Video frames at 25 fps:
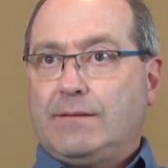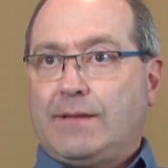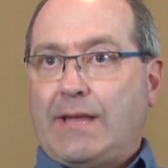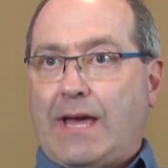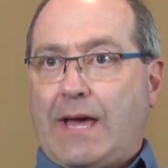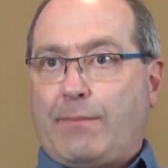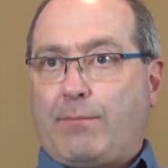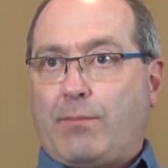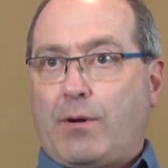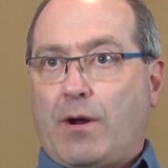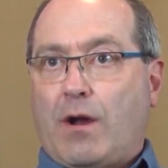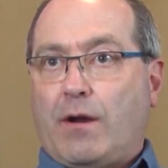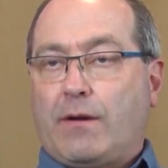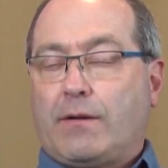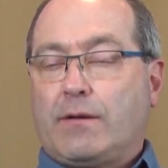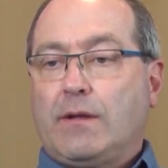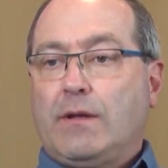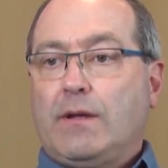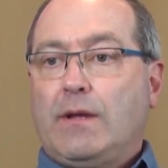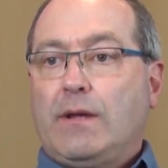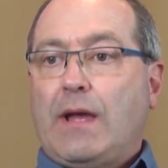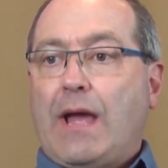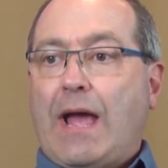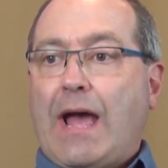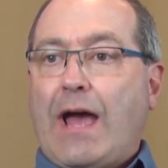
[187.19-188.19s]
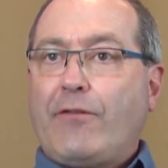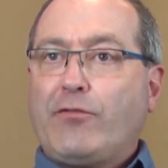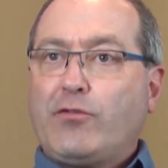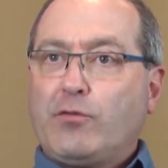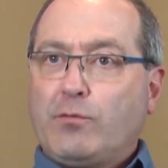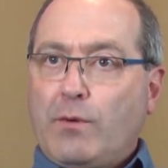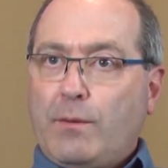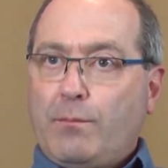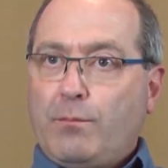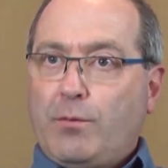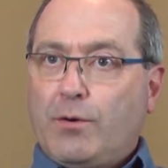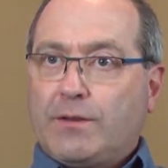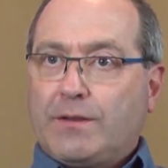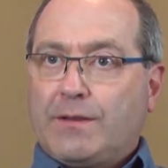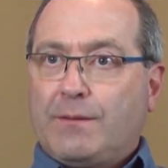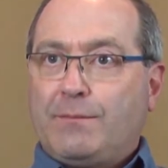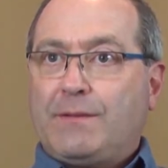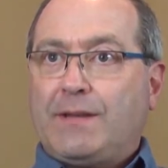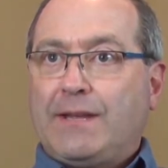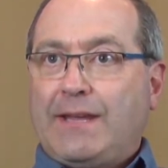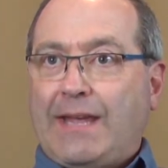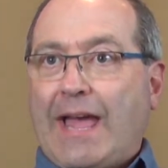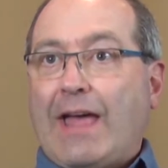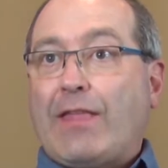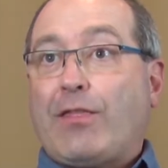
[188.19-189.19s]
that part, after we put them
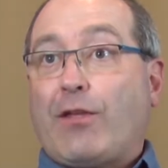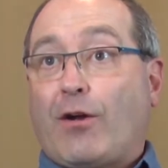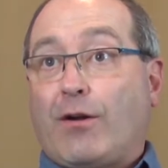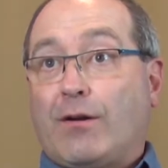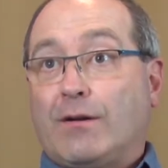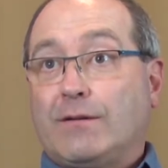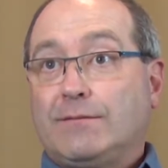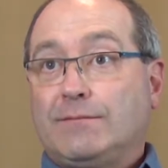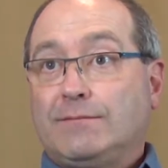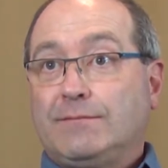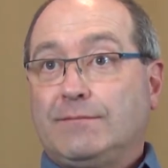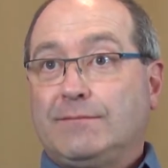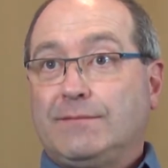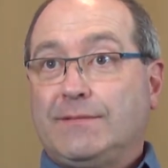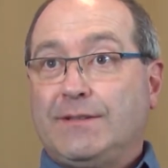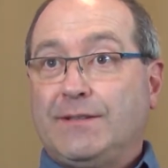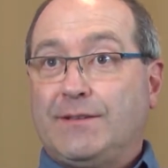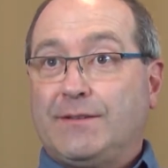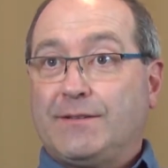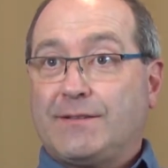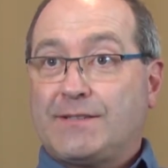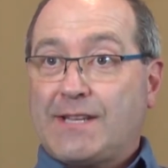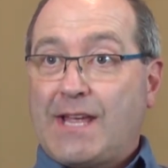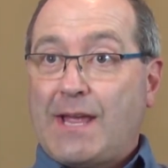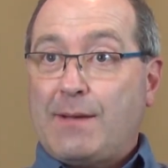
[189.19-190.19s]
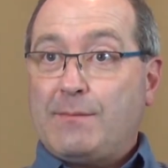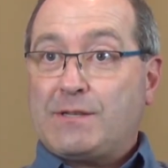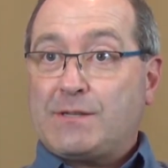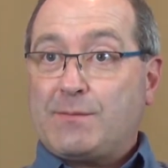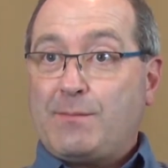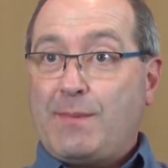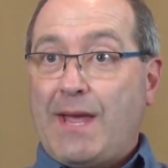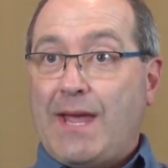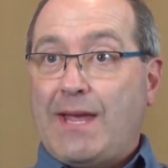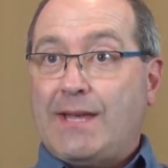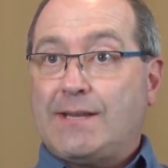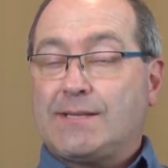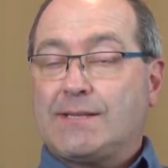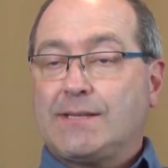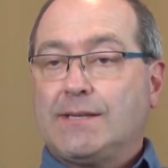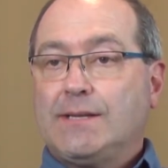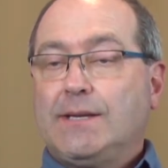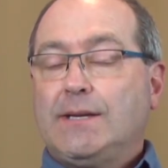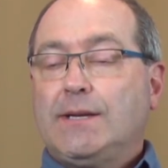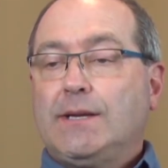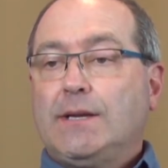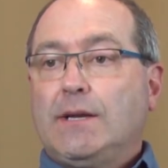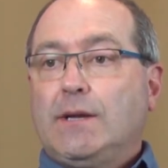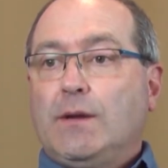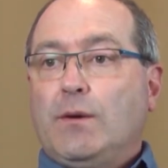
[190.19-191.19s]
together in the same space,
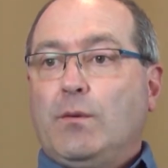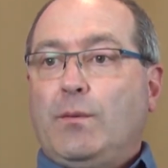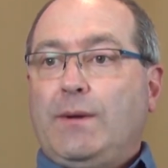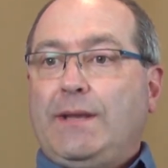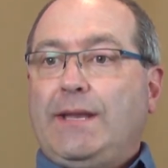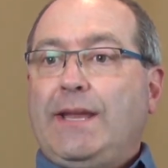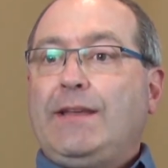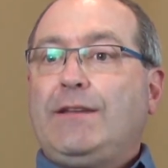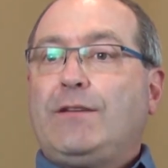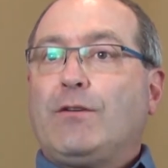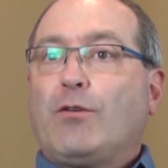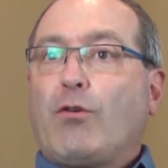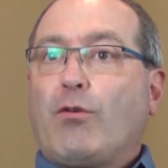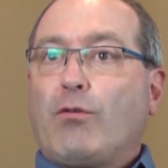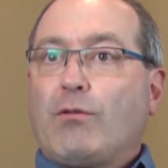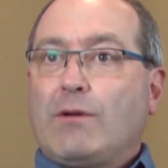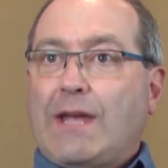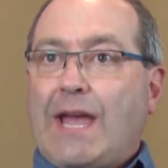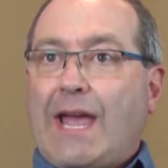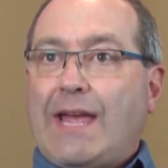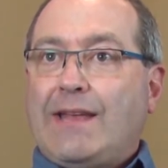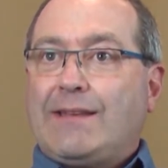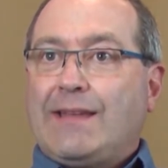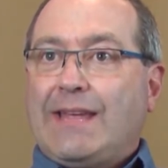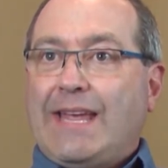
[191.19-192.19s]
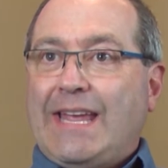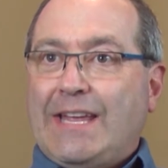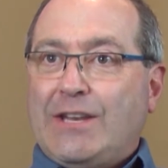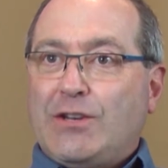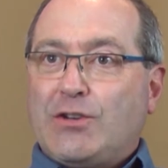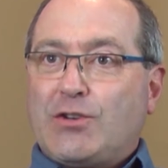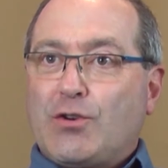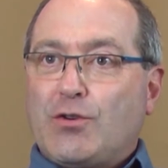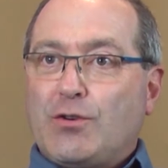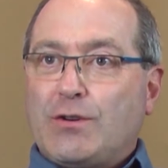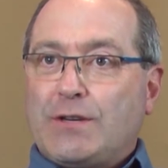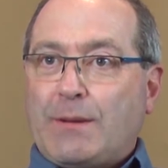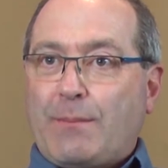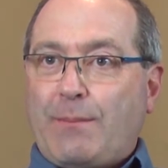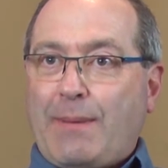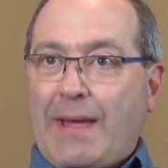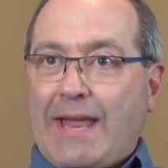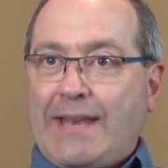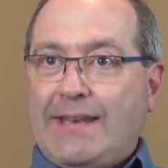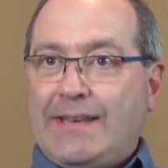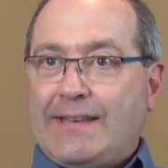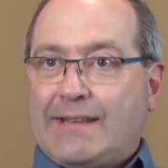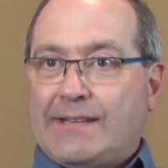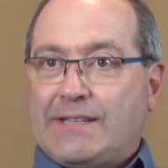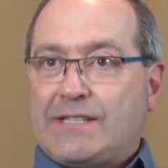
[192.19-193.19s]
we need to create
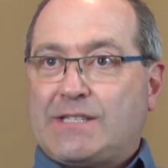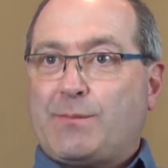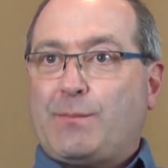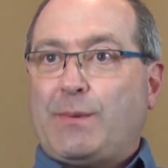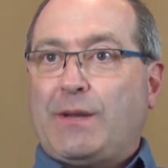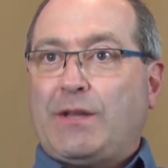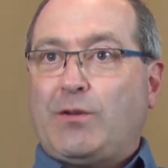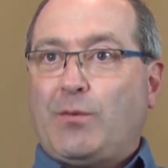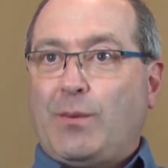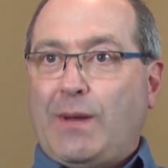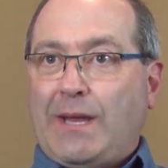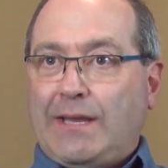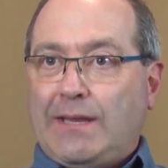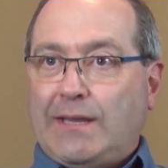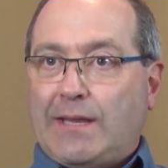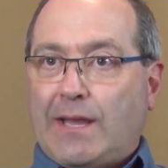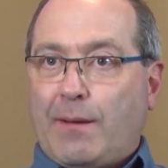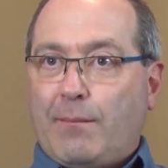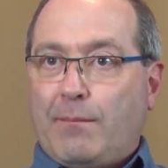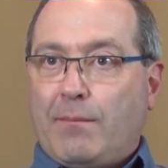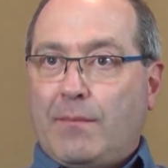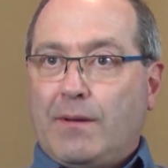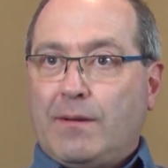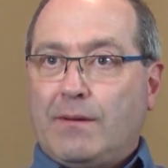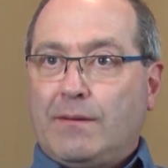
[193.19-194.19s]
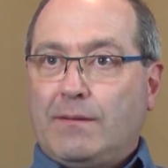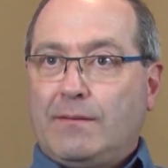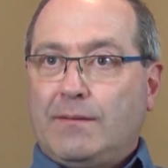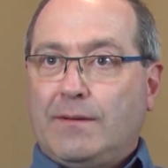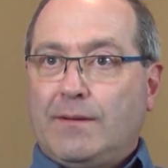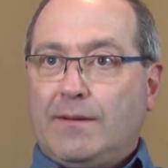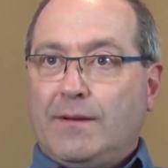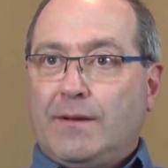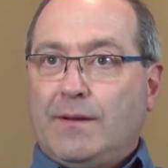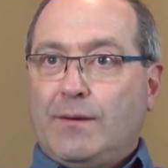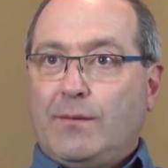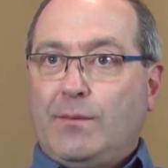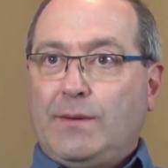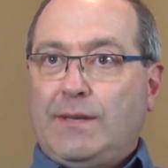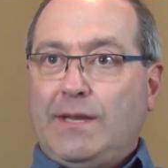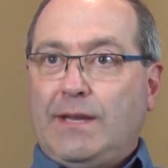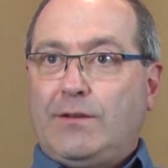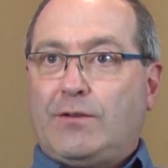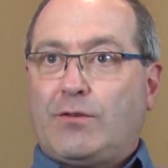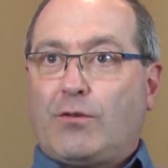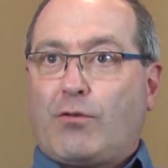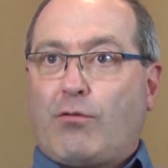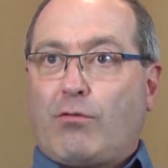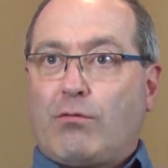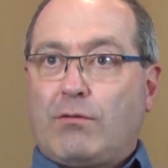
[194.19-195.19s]
interdependence between them. We
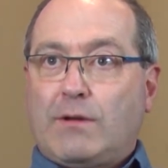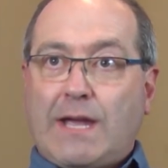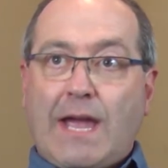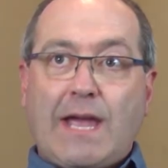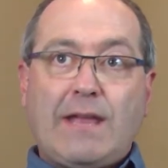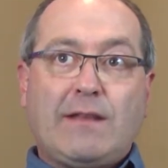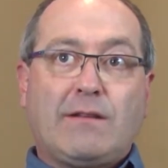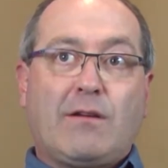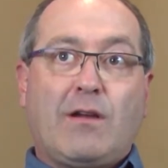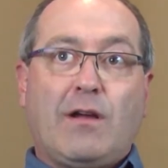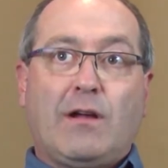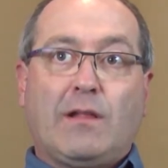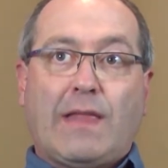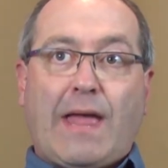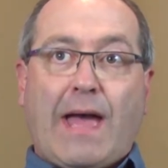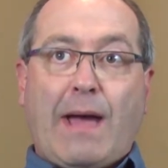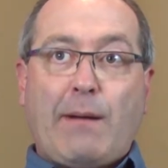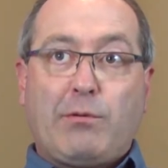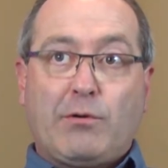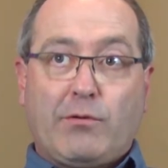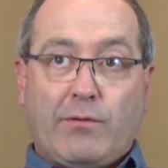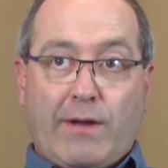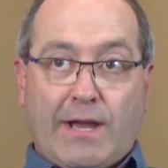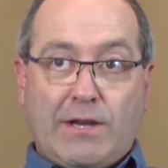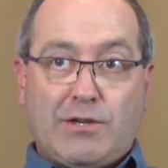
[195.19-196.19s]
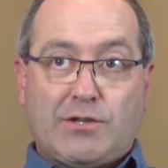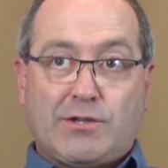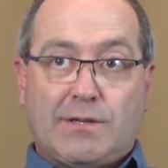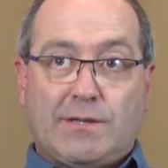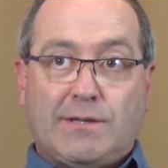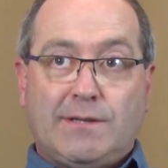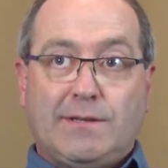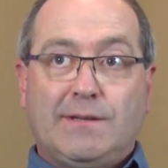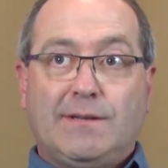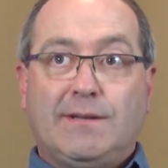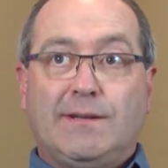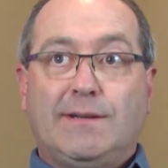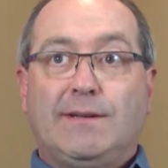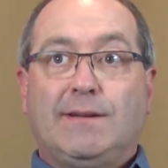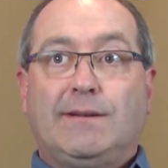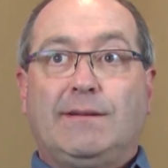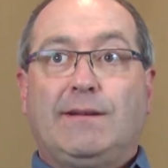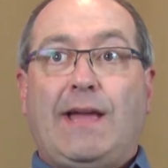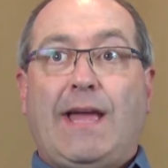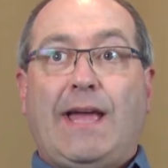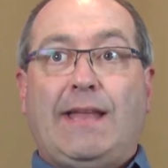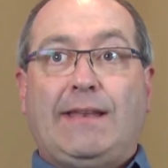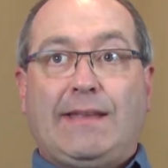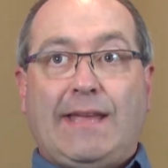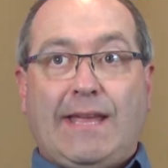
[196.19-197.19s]
need to create collaboration
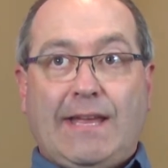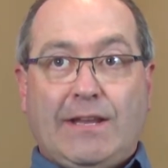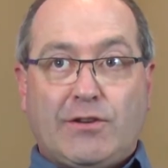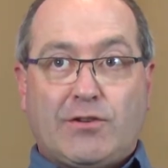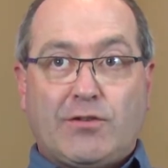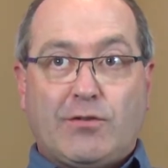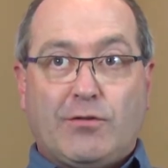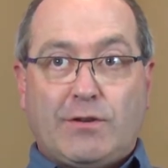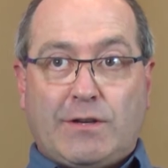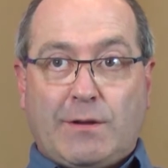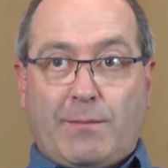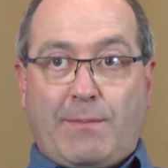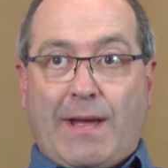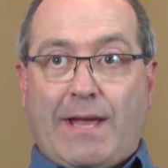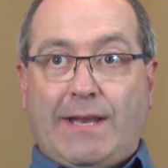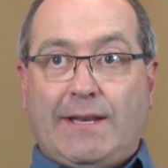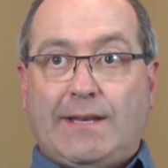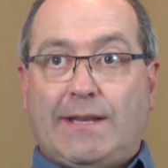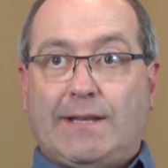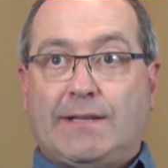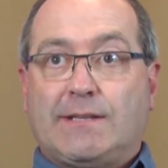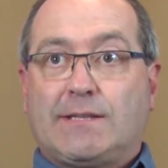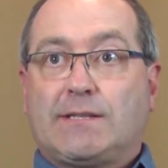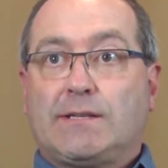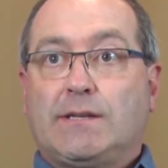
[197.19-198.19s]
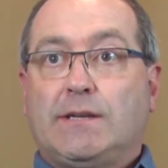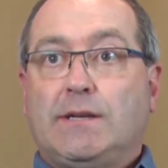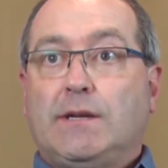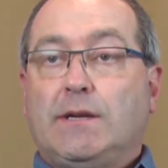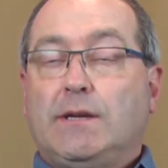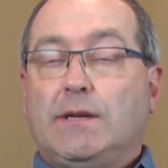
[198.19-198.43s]
and interdependence,